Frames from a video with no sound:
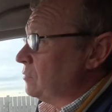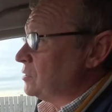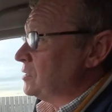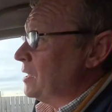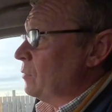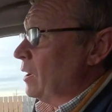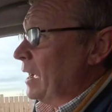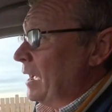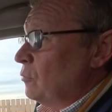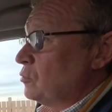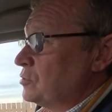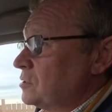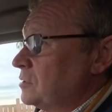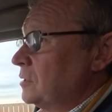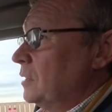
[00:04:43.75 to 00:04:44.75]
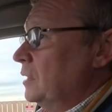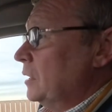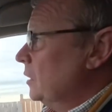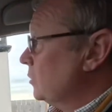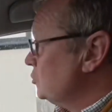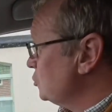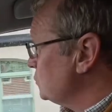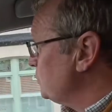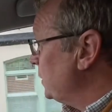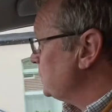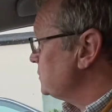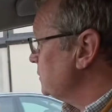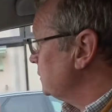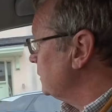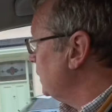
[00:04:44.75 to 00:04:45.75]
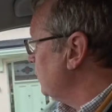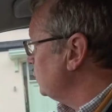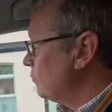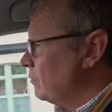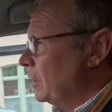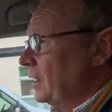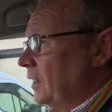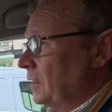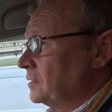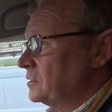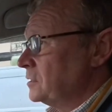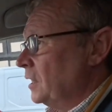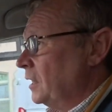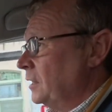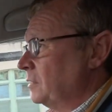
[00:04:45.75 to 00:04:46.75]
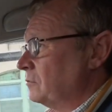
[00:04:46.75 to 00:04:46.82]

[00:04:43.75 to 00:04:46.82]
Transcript: It's now a house just past it there on the right hand side.